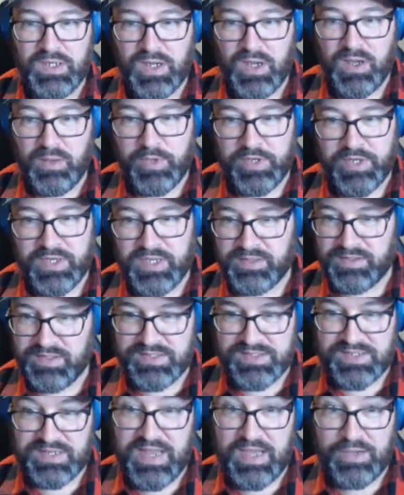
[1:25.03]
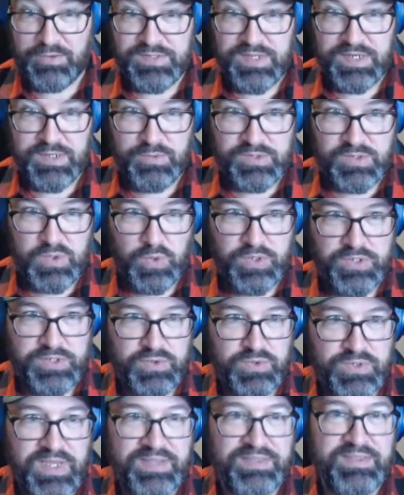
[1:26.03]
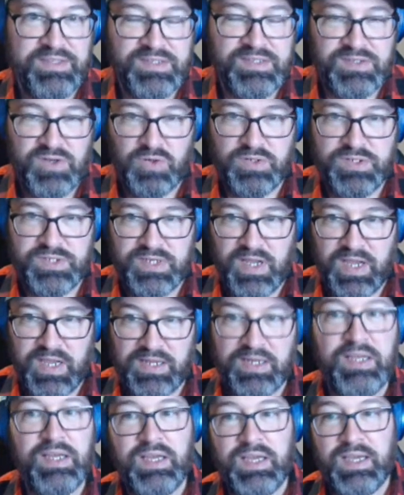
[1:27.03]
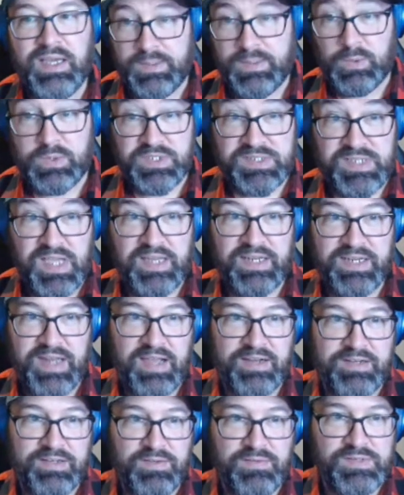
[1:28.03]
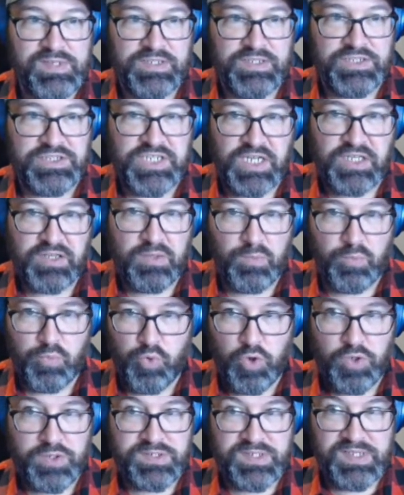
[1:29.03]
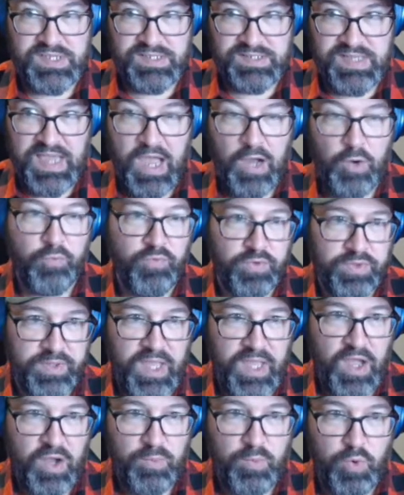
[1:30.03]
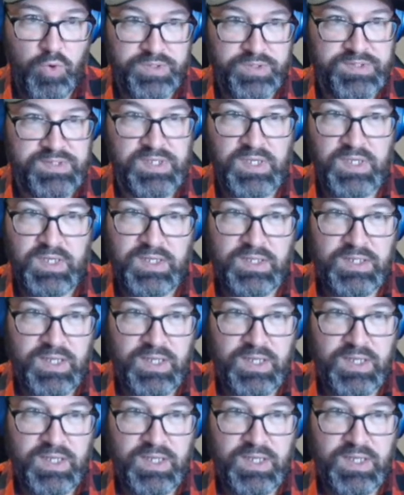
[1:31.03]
But he at least announced that he was going to get the start tonight. And then we just got inactives, and Jalen Brooks is out for the Cowboys.